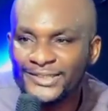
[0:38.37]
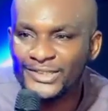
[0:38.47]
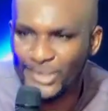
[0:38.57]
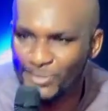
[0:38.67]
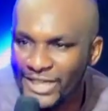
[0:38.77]

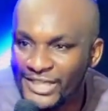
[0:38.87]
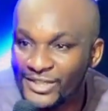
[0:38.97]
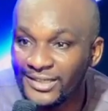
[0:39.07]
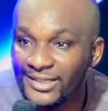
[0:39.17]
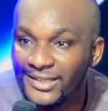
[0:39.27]

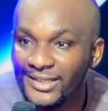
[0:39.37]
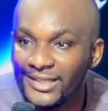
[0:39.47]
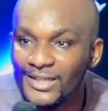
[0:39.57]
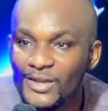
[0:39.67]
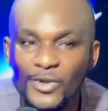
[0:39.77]
tribulation,
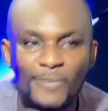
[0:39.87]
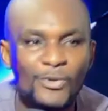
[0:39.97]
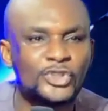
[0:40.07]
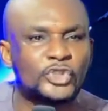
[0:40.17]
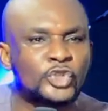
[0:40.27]
we
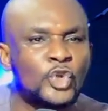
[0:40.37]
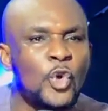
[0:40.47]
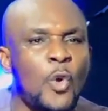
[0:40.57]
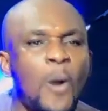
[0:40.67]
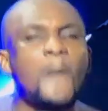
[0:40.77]
must
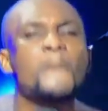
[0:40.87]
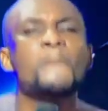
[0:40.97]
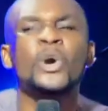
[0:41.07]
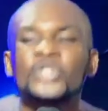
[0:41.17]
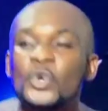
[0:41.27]
through
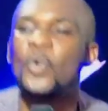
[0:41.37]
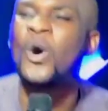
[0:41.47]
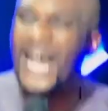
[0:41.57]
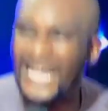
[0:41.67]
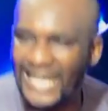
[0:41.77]
much
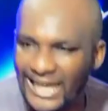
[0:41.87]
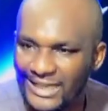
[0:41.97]
wahala